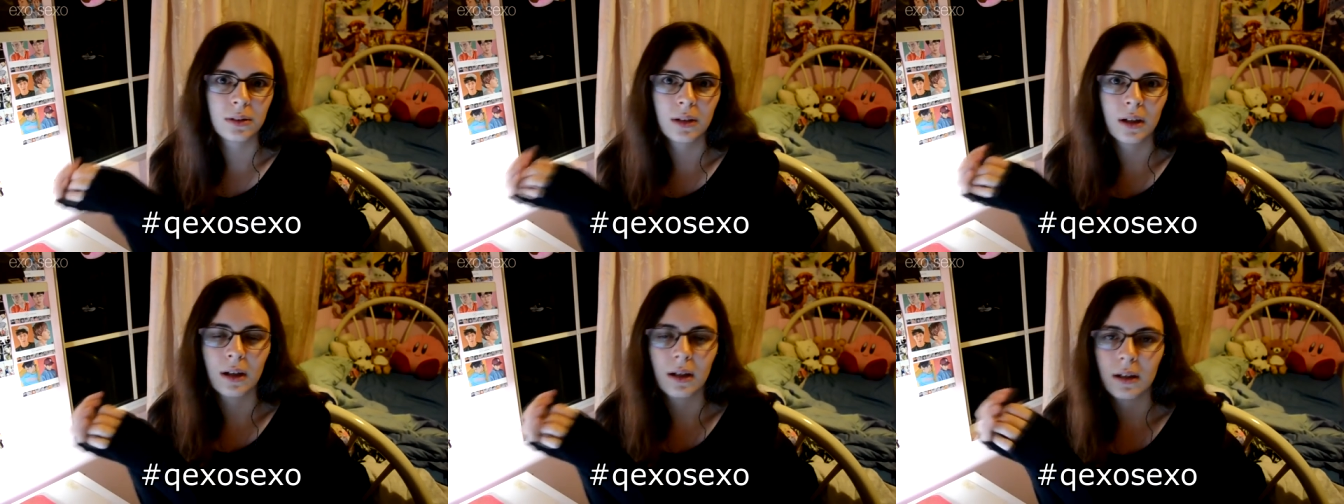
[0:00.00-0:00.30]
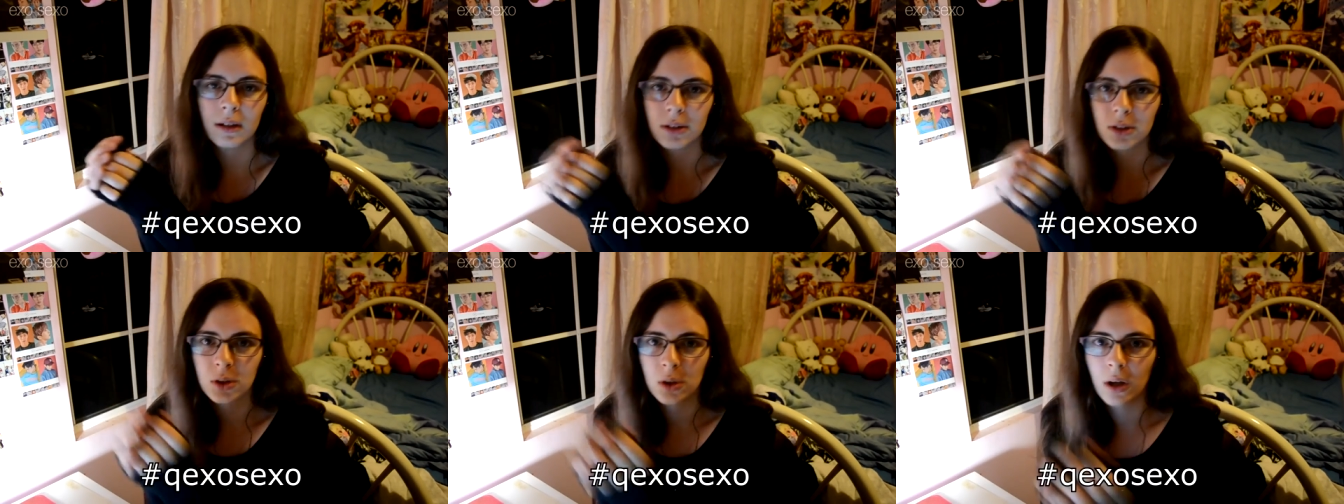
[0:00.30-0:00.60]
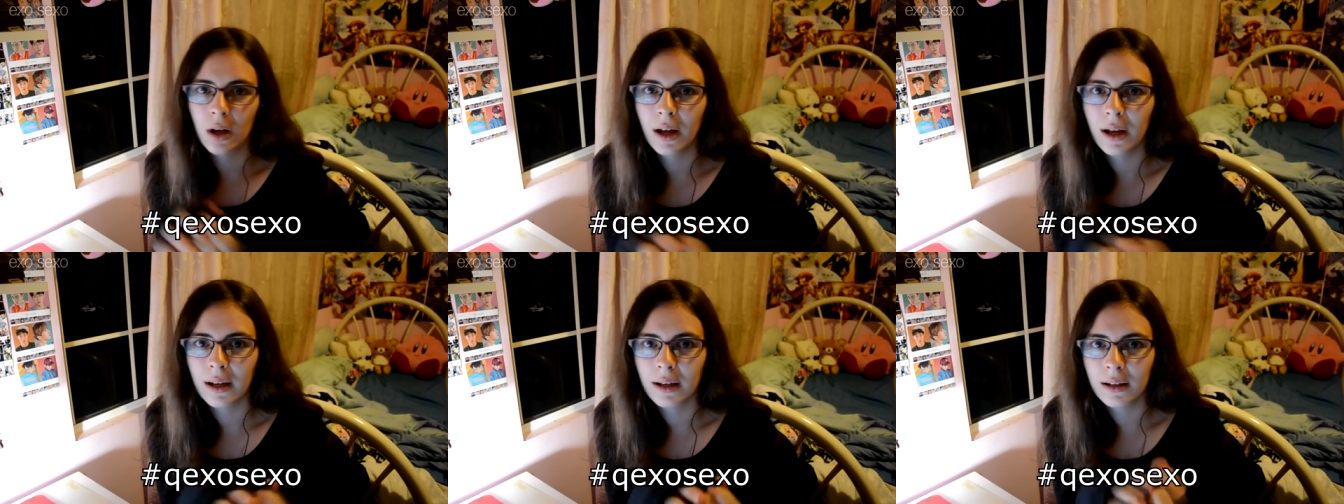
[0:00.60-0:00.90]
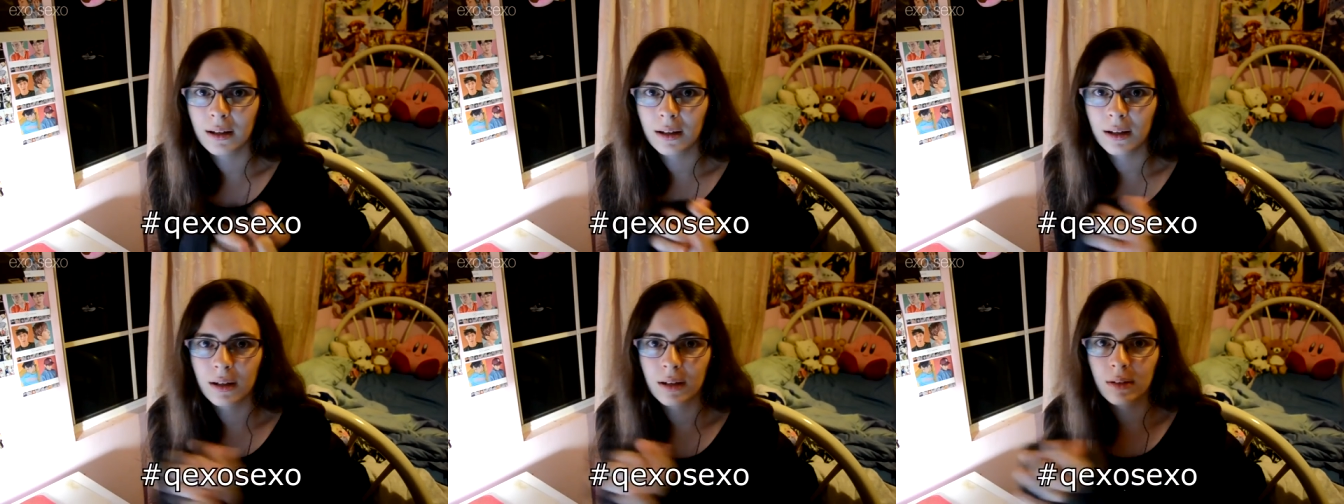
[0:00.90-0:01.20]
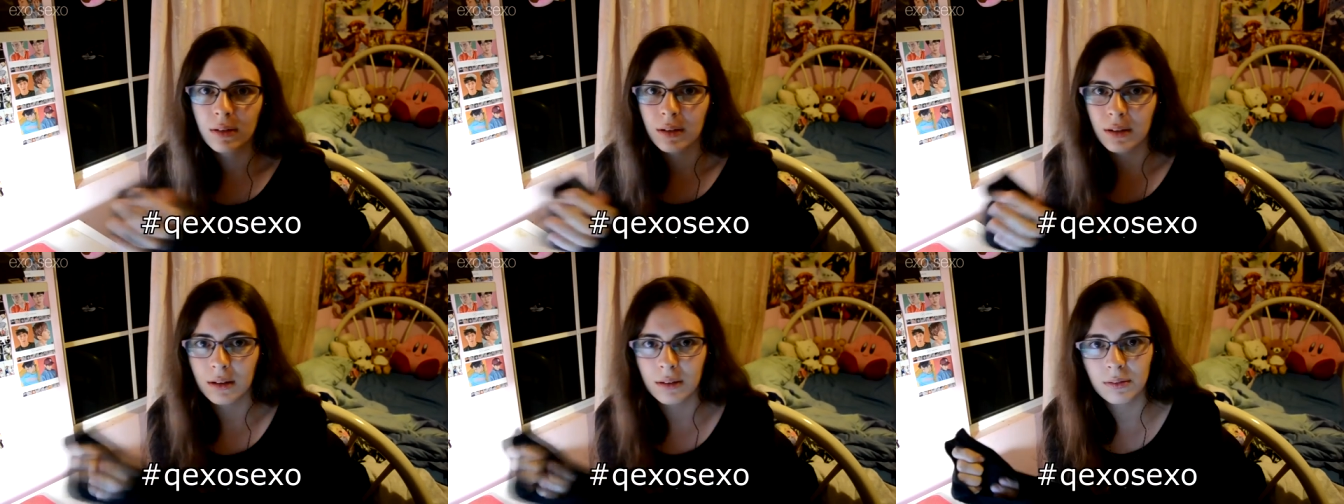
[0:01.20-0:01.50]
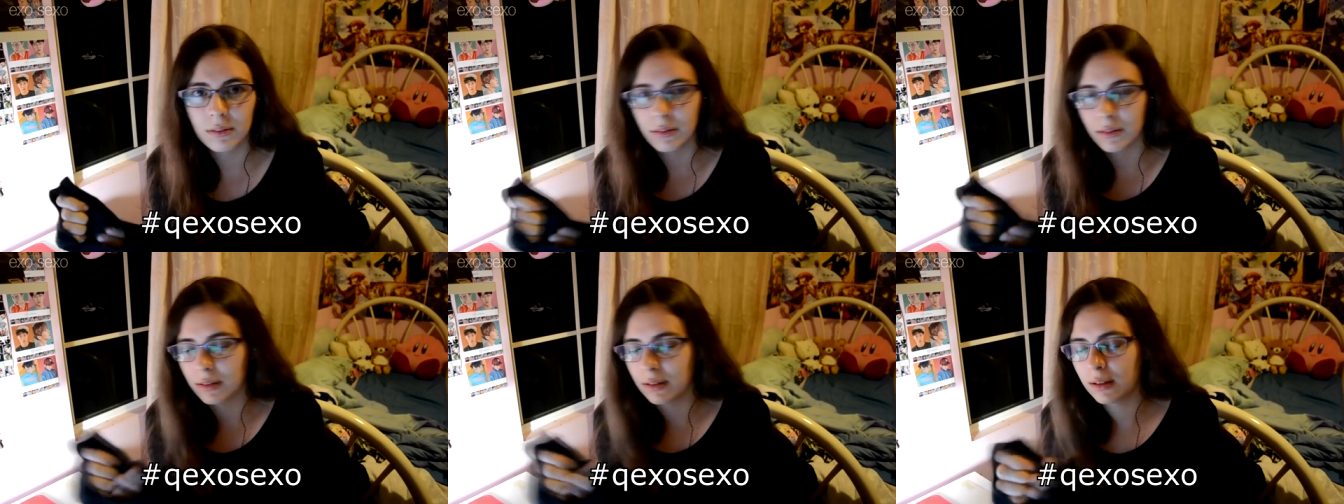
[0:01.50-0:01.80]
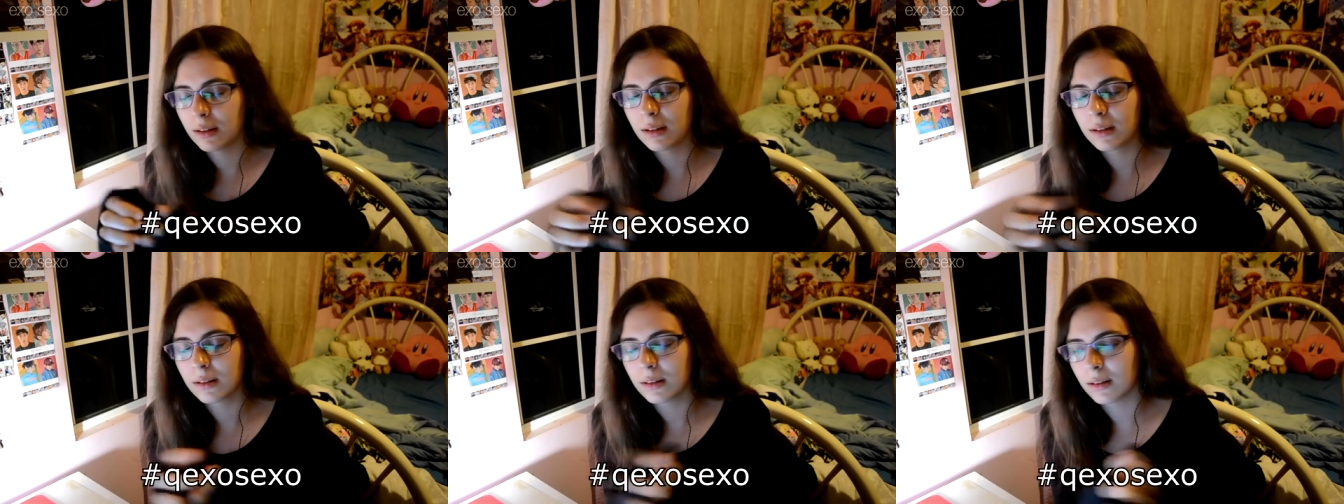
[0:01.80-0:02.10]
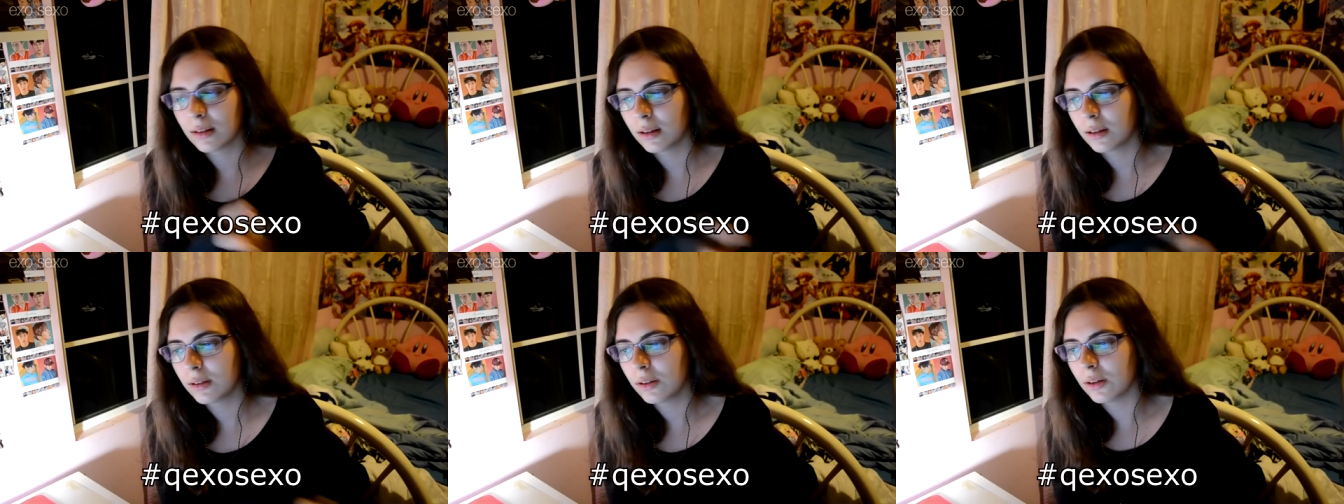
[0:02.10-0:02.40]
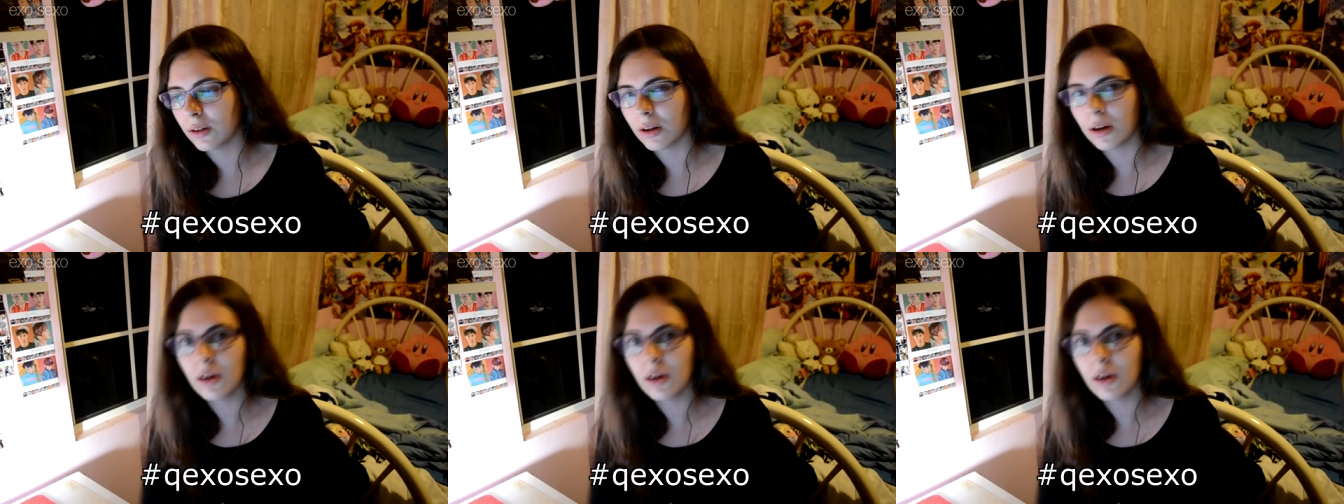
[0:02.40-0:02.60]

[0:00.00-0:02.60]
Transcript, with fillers: uh, try, I'll, if, um, uh, you know,